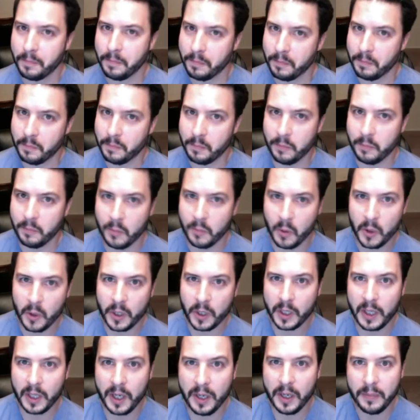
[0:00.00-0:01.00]
More to
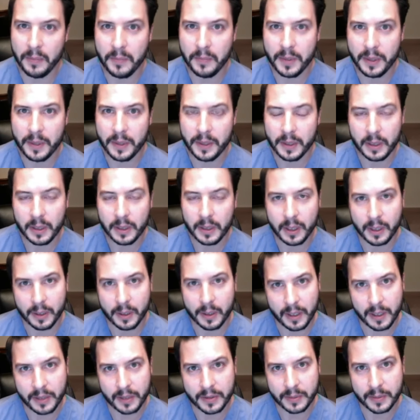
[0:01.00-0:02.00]
come. I already
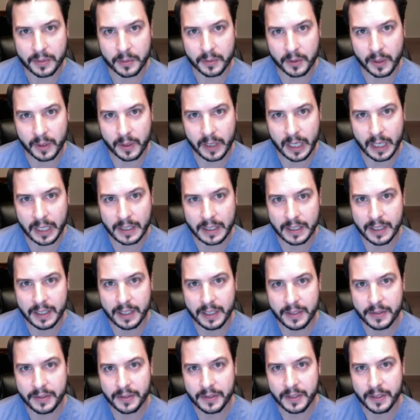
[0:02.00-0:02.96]
have some great ideas.